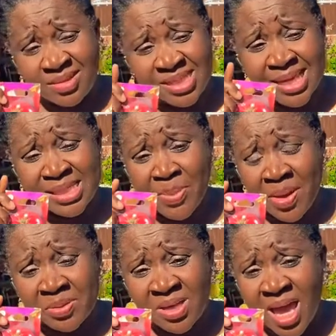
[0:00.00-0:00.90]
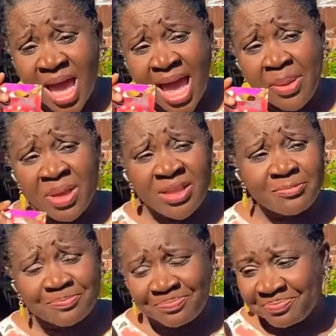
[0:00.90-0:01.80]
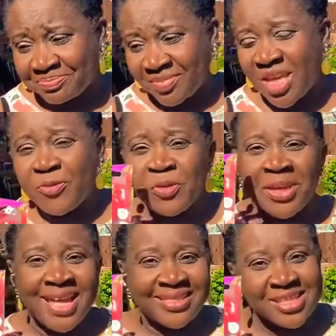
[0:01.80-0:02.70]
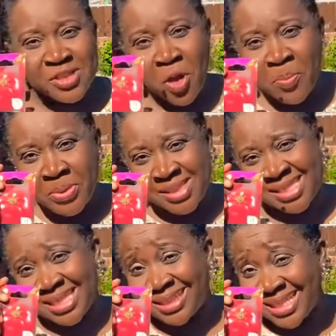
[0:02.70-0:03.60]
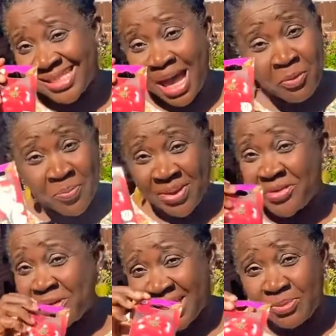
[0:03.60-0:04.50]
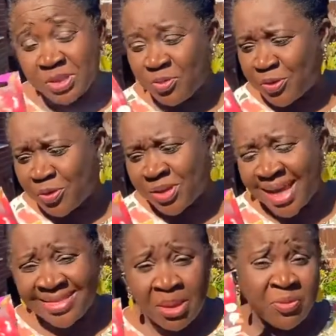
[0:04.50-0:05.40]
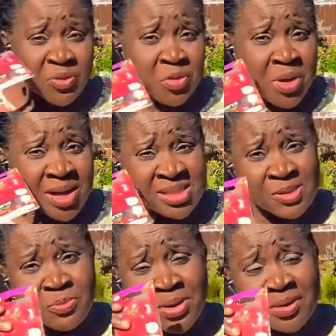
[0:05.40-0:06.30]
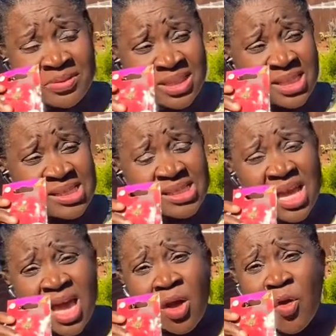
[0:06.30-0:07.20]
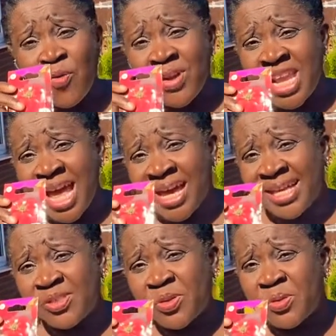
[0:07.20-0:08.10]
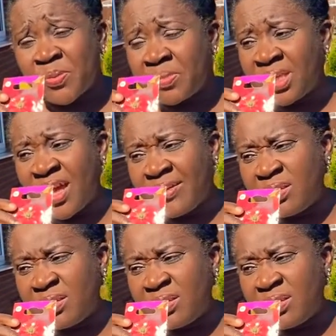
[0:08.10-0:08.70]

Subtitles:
It takes about, I mean, if you get the store-bought seedlings, that would be great, but if you don't get them, if you know how to sprout these overnight, or yeah,